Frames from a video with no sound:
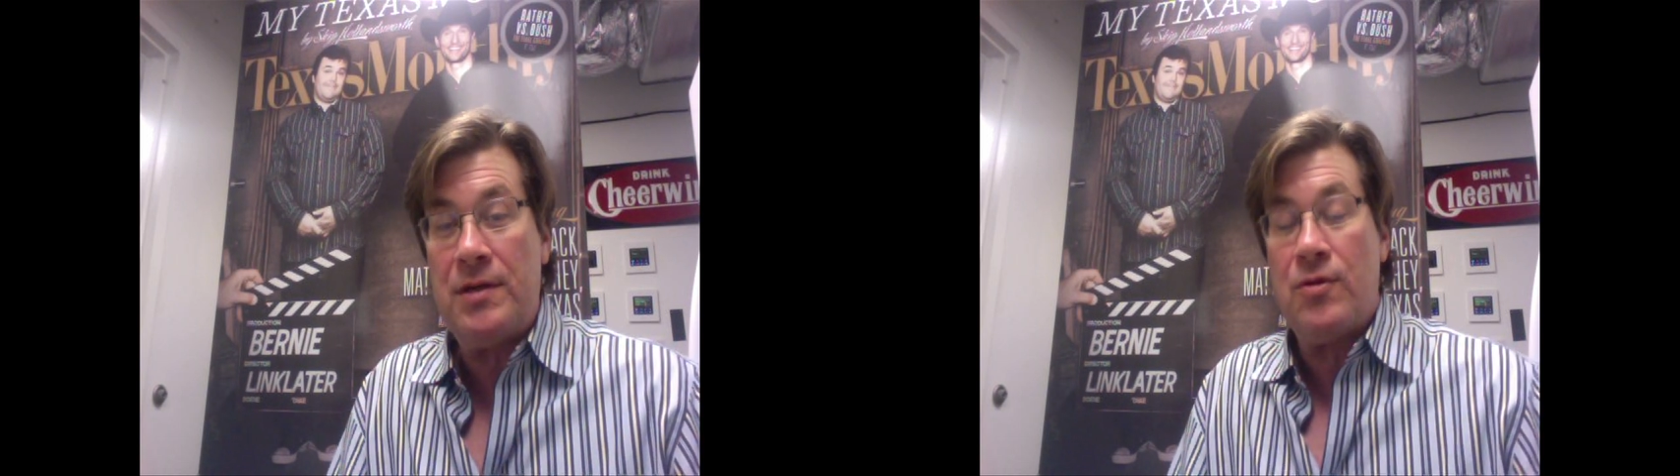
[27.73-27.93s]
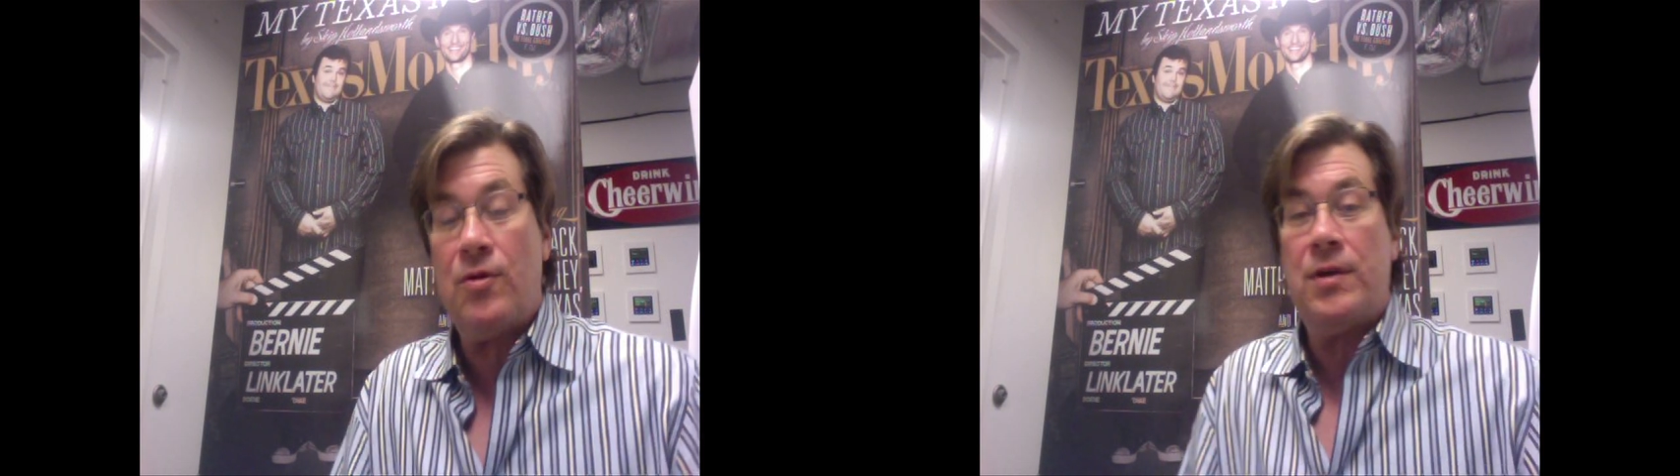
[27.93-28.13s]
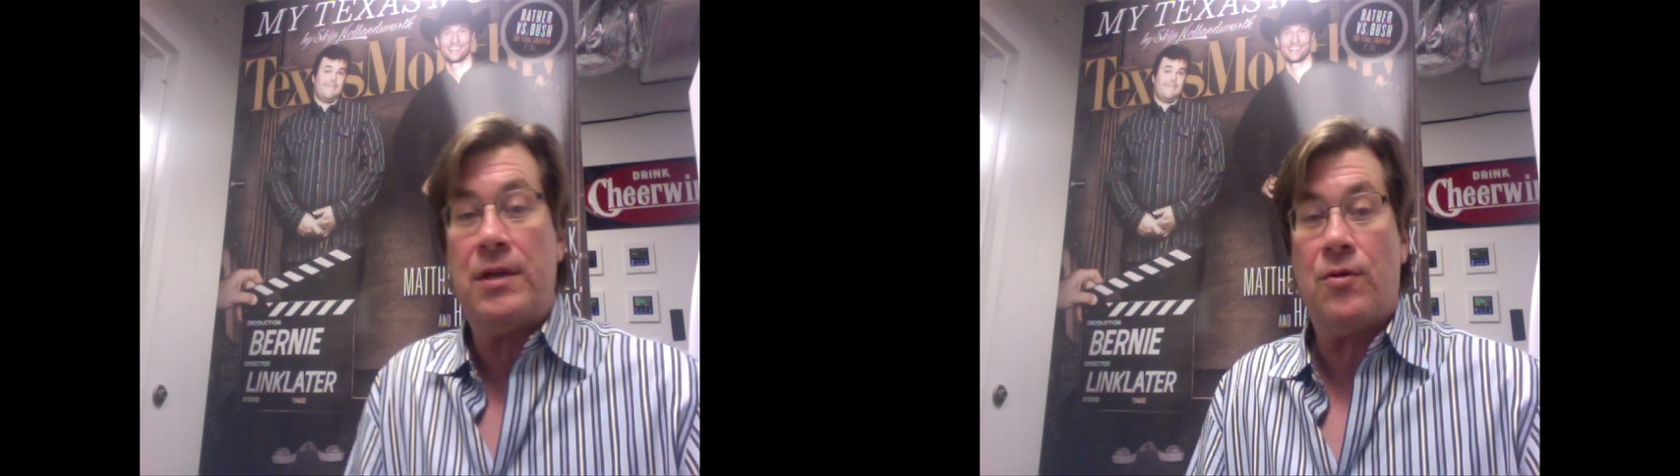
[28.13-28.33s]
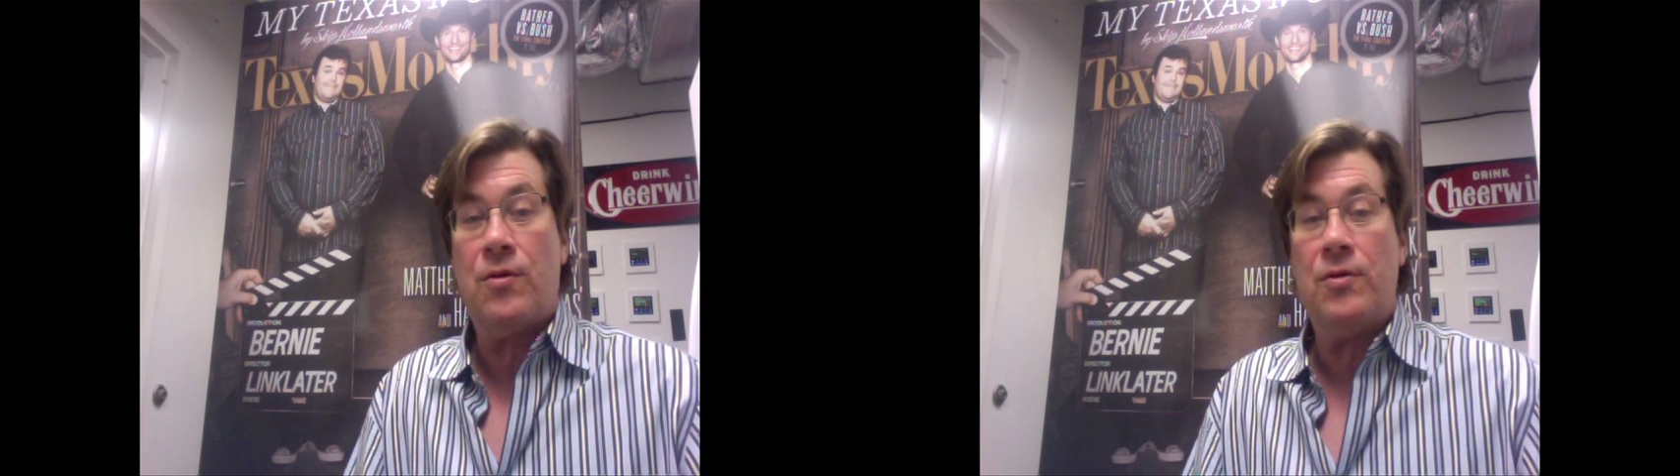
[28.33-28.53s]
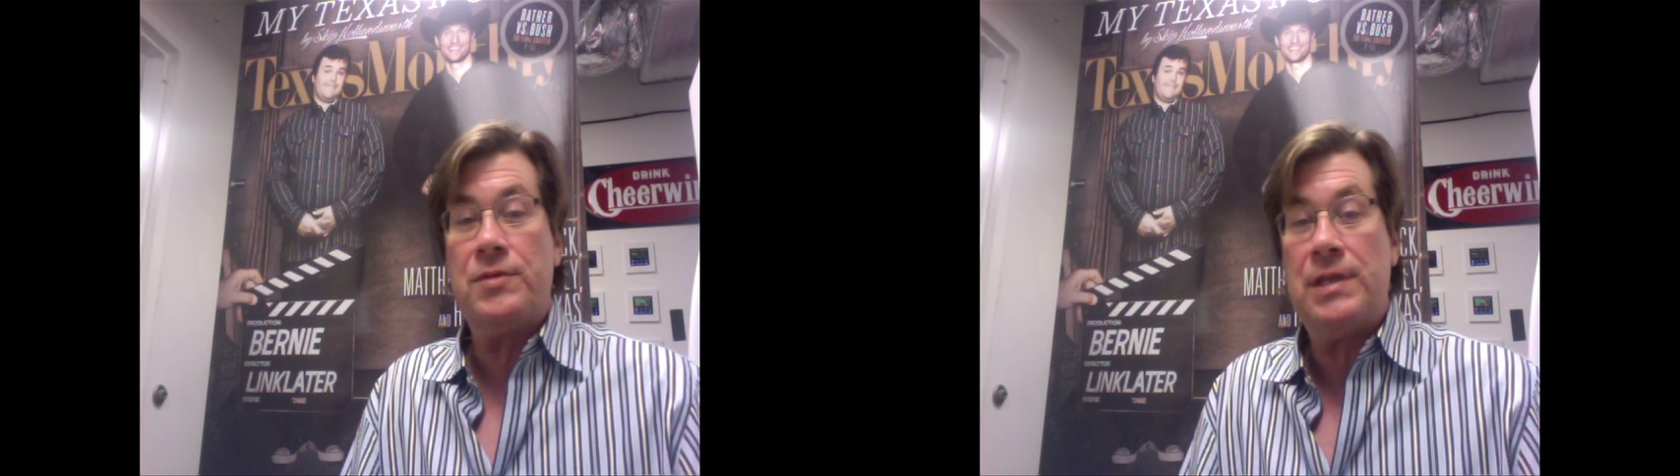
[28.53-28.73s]
her in her
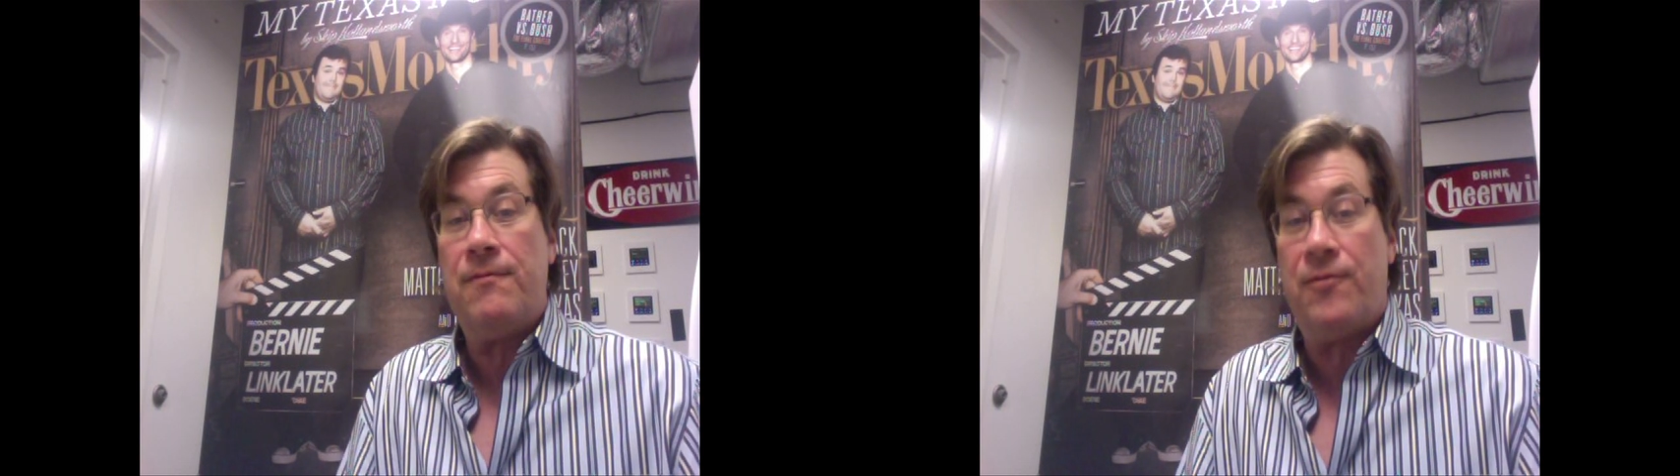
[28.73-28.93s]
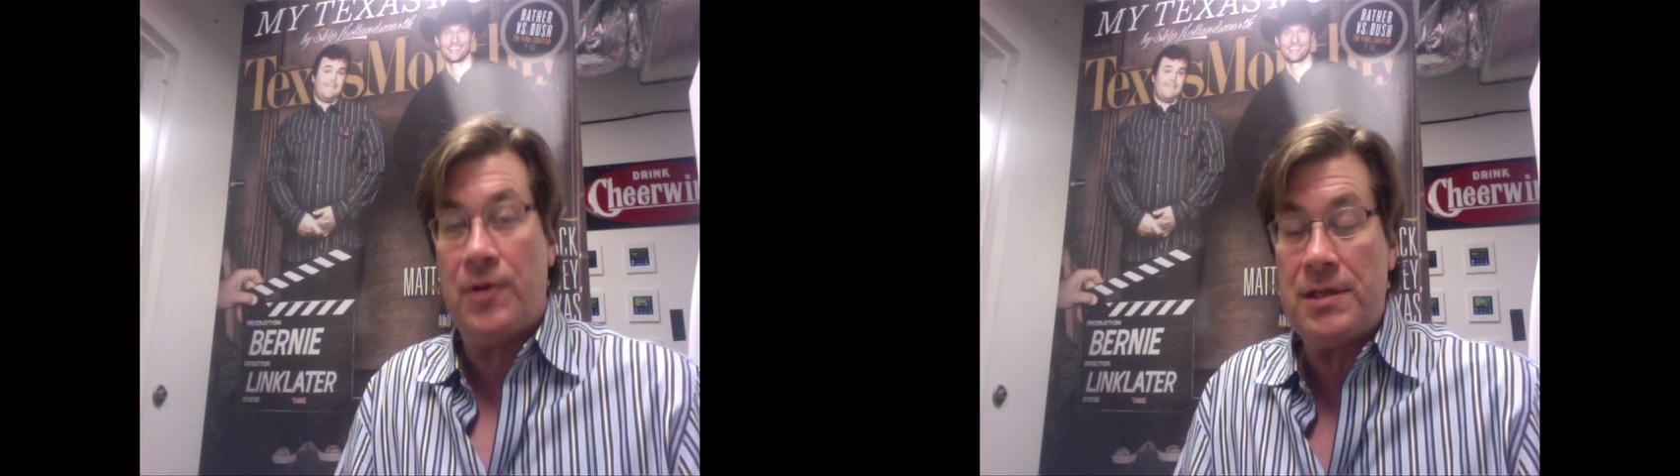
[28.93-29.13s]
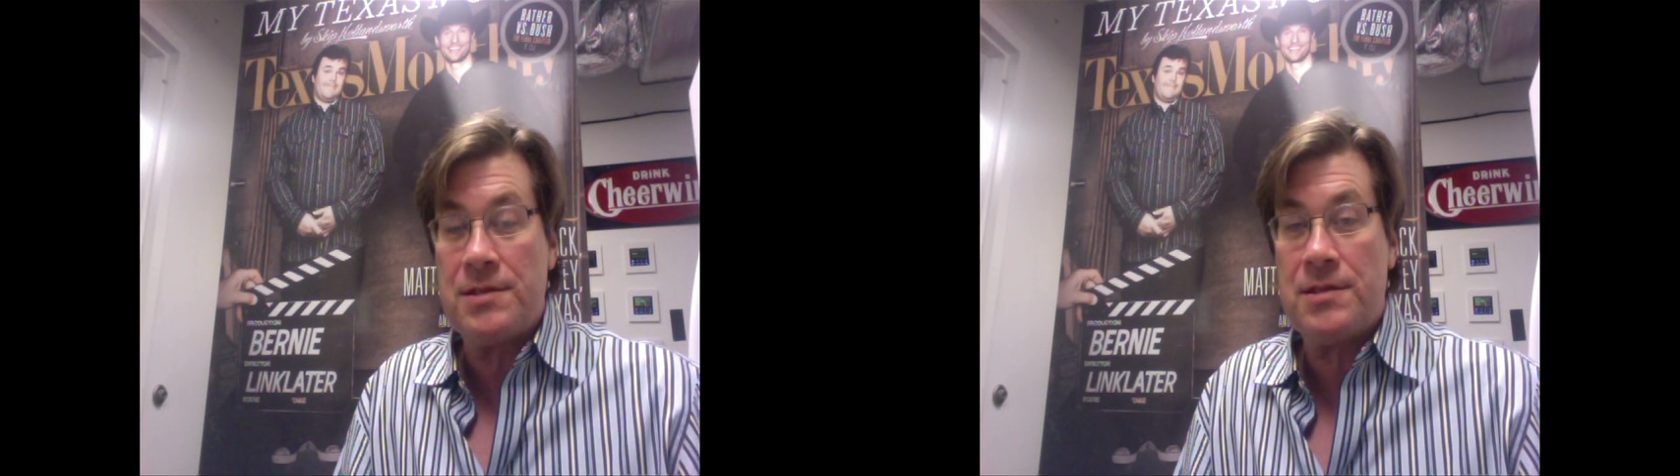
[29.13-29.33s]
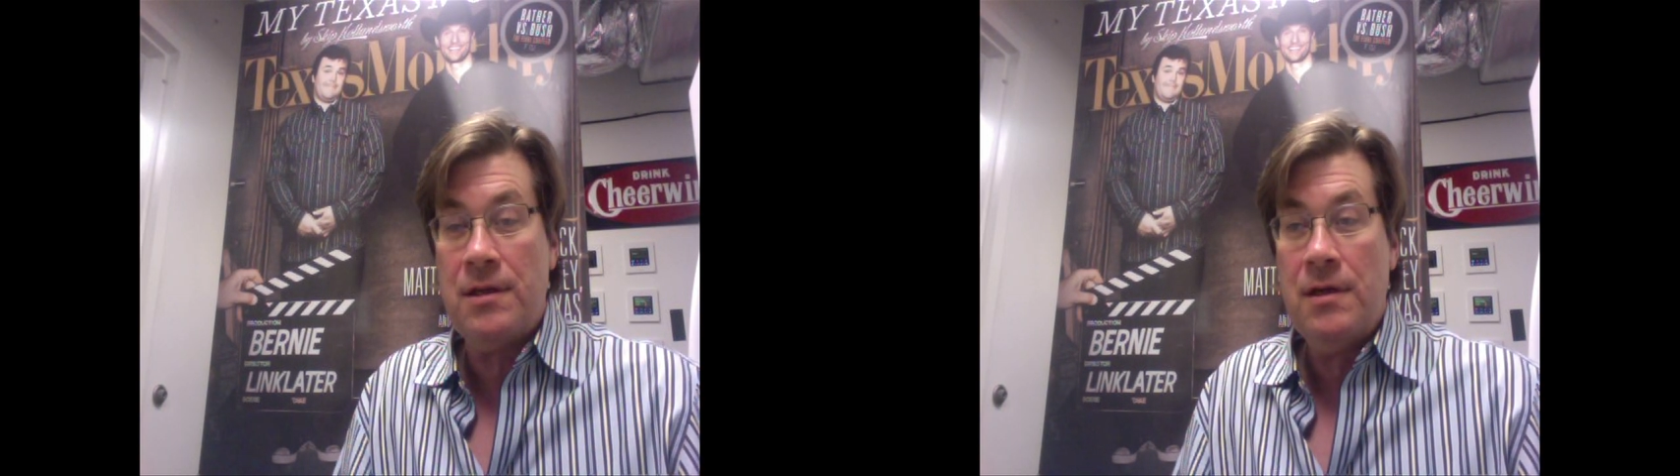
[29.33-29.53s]
own deep freeze.